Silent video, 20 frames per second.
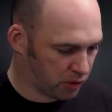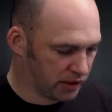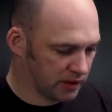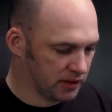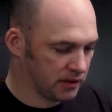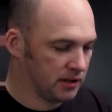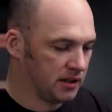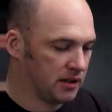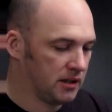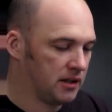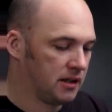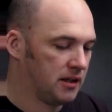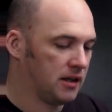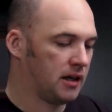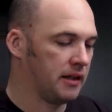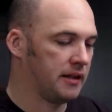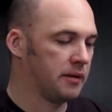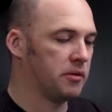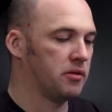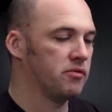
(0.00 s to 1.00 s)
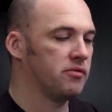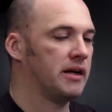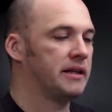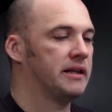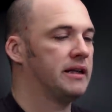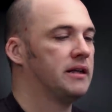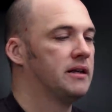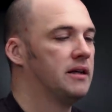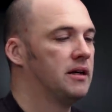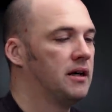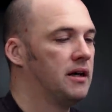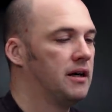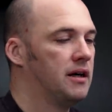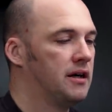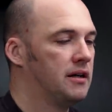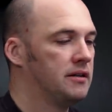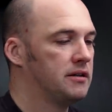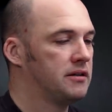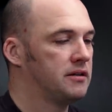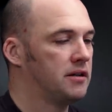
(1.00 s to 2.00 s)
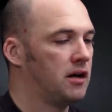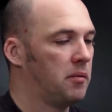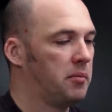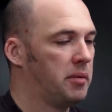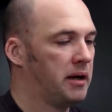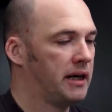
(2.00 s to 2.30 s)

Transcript: point, and then we're ready to start